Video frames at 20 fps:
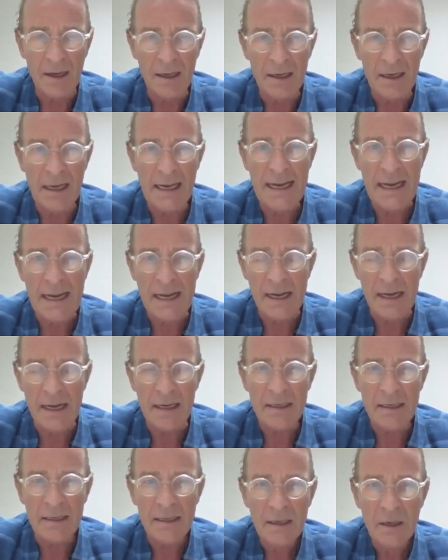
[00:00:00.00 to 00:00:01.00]

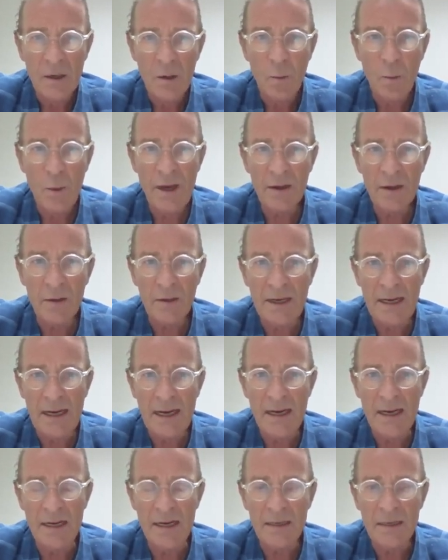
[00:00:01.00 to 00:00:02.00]
lead, we'll
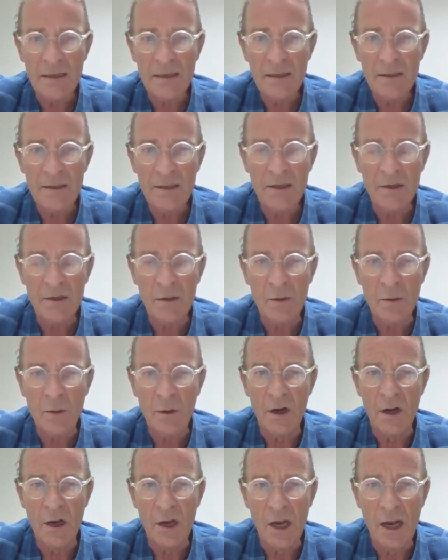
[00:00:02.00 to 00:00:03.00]
need
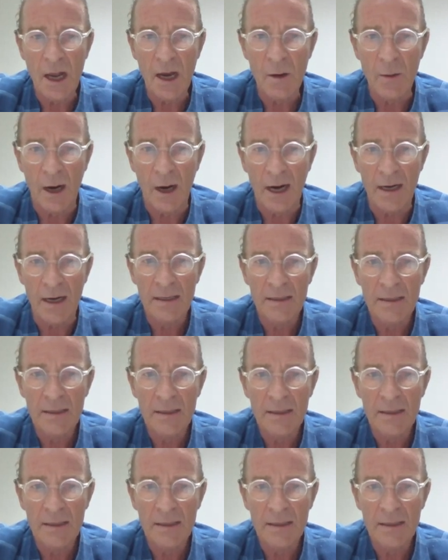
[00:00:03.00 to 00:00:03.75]
to lower